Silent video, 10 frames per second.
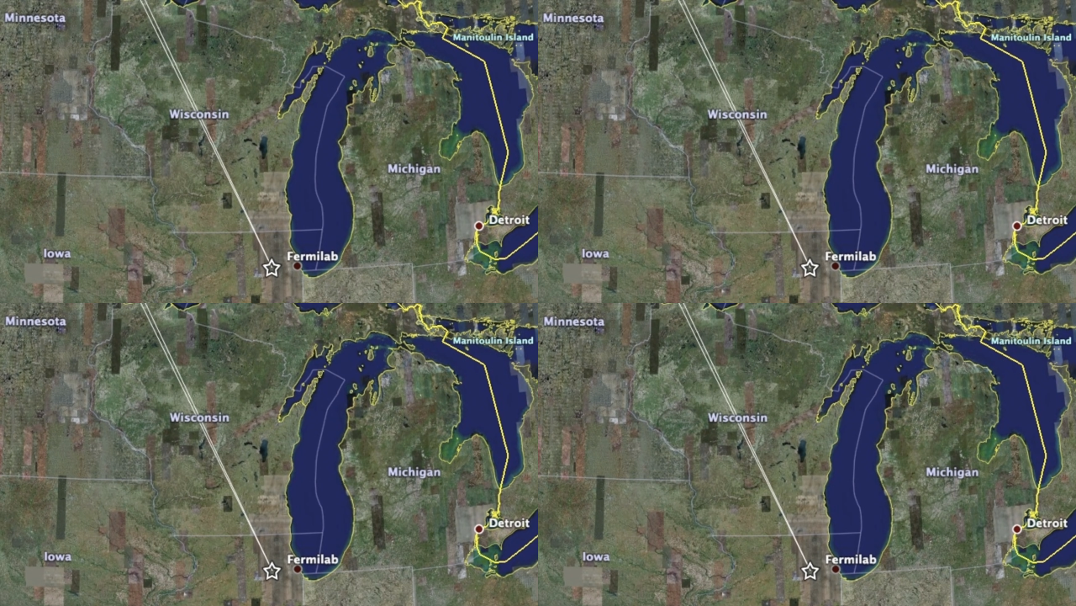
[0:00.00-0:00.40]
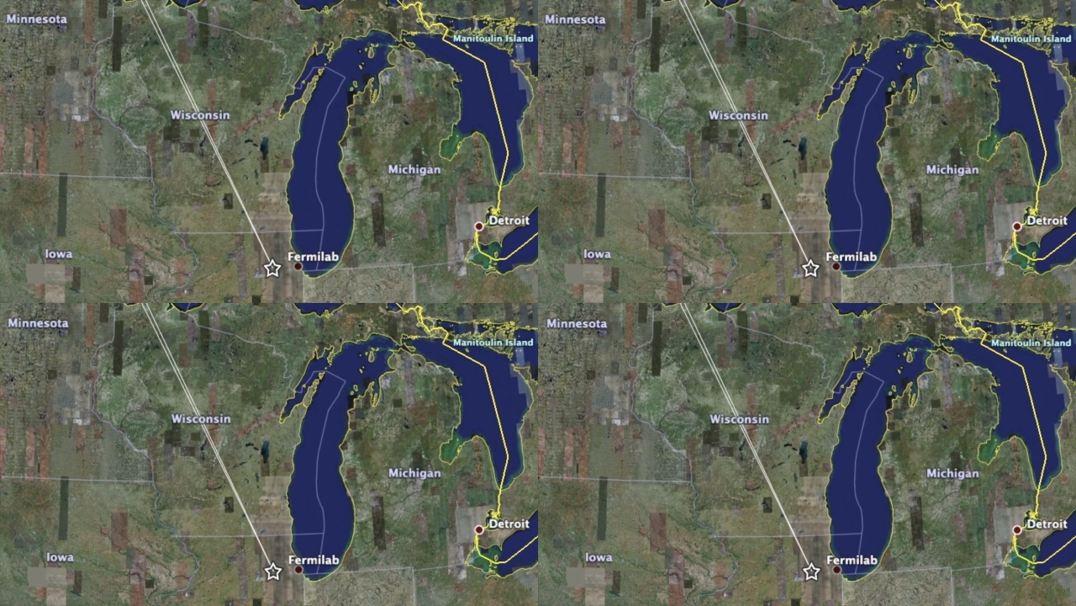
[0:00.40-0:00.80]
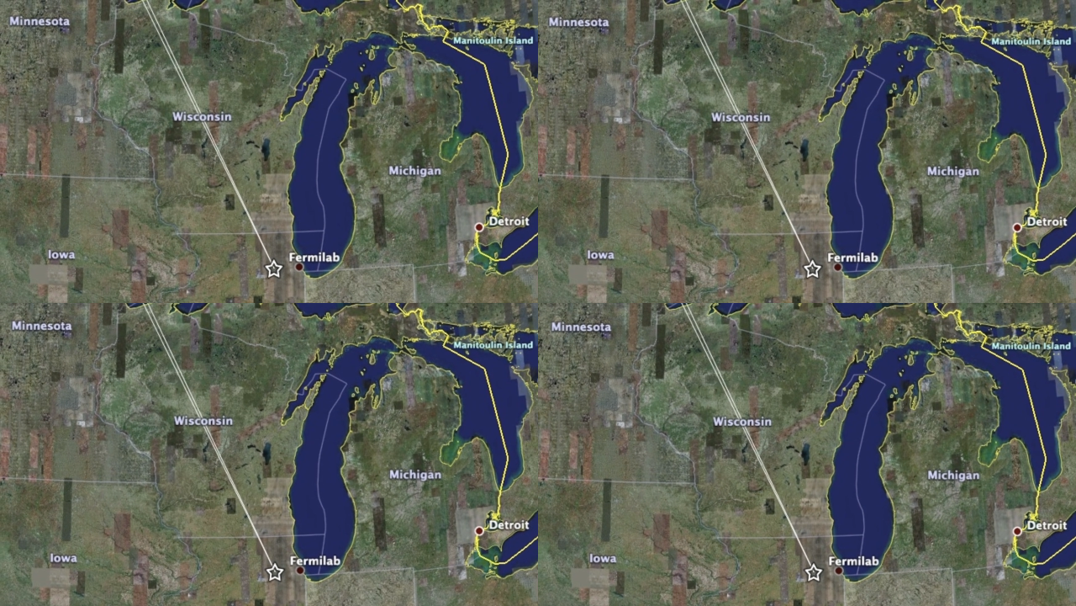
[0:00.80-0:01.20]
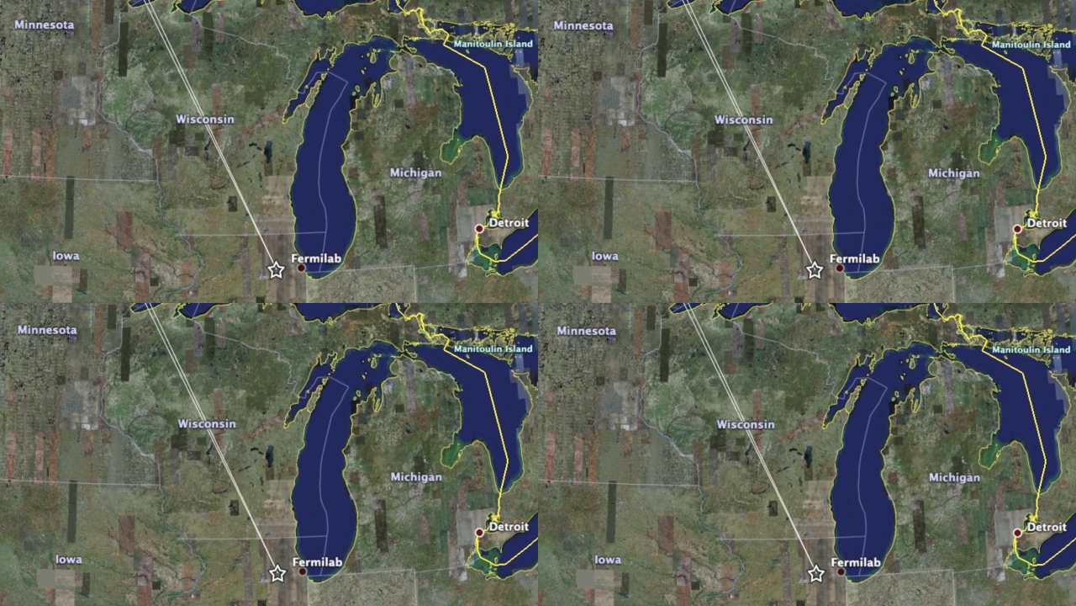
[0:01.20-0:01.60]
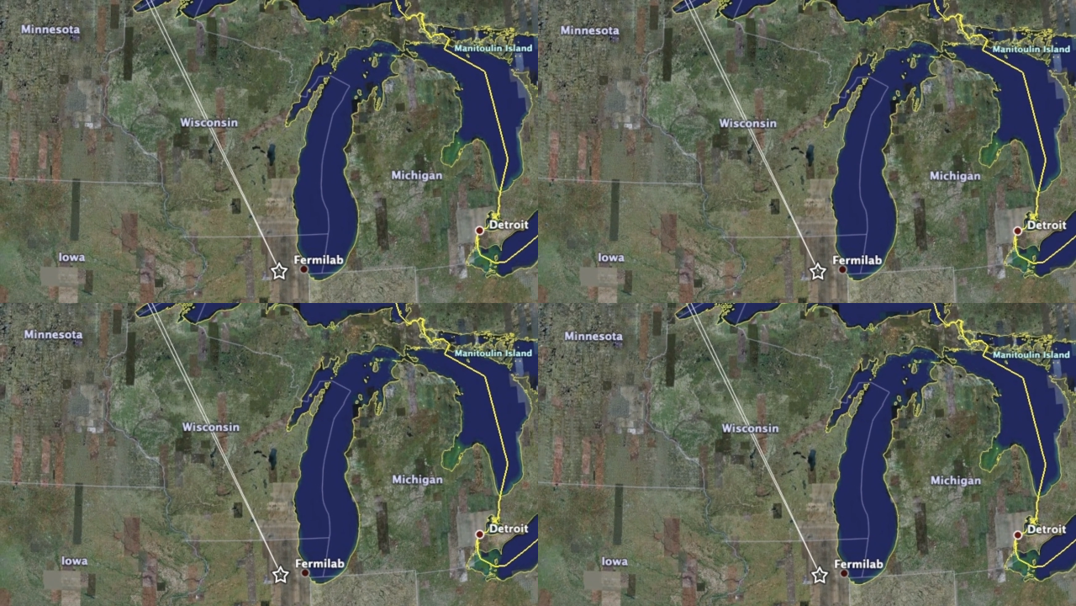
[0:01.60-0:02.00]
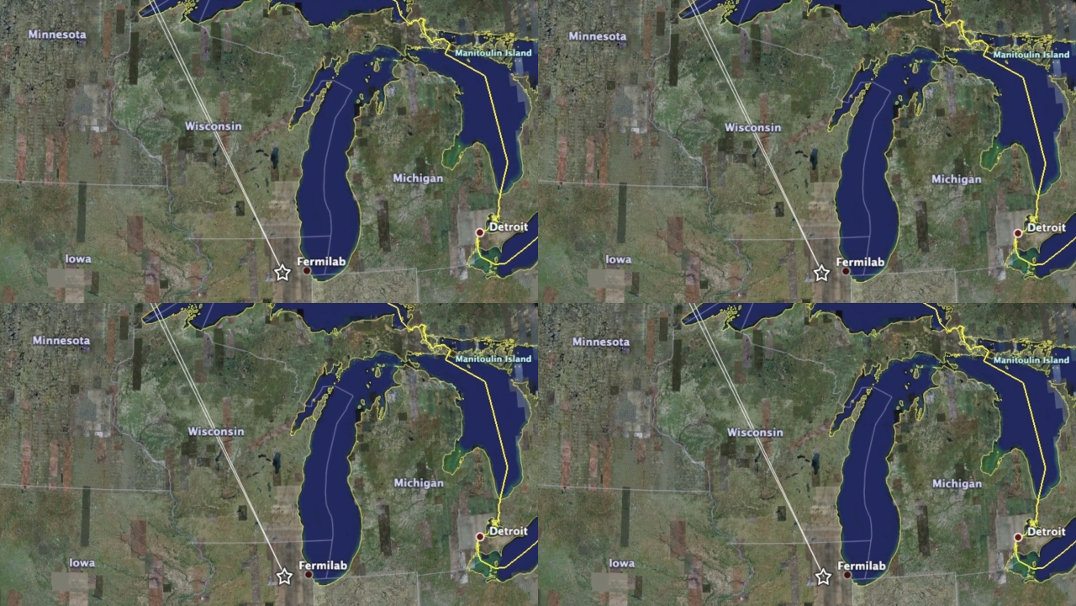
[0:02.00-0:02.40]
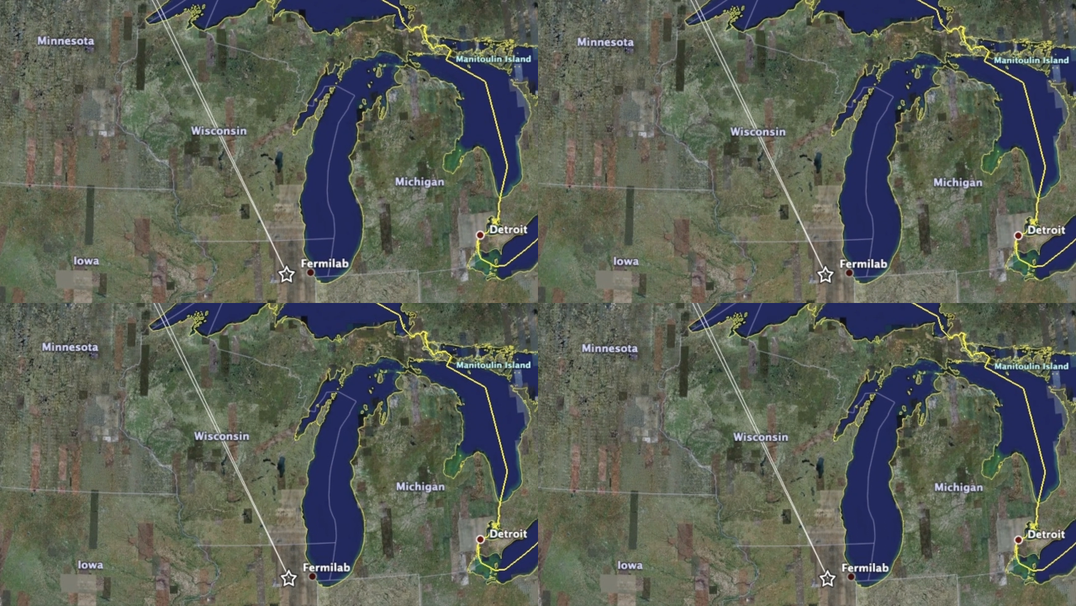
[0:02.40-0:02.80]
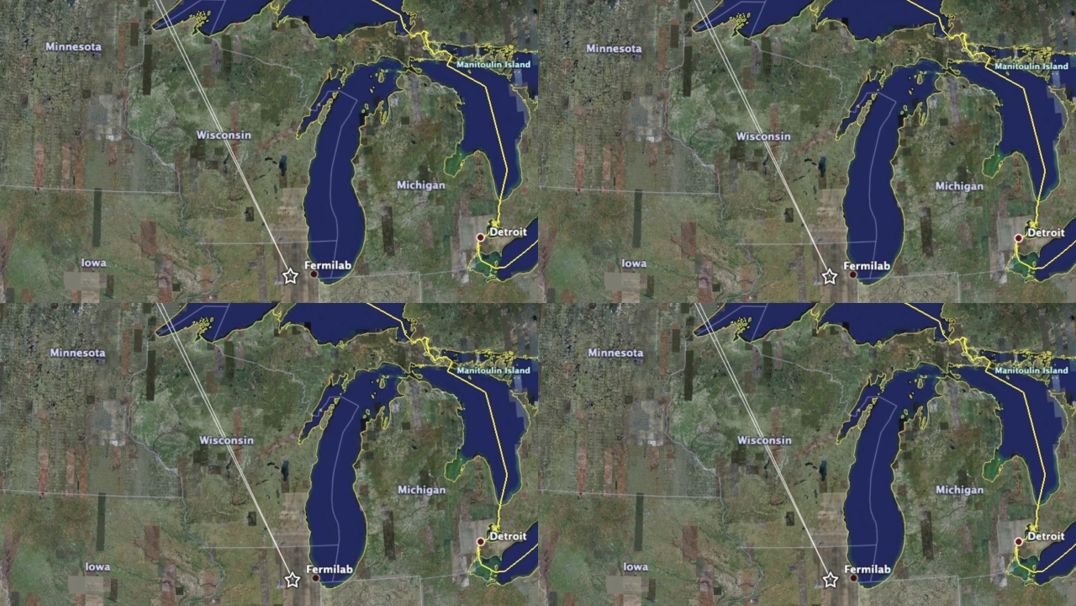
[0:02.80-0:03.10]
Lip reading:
Nobody's mouth can be seen.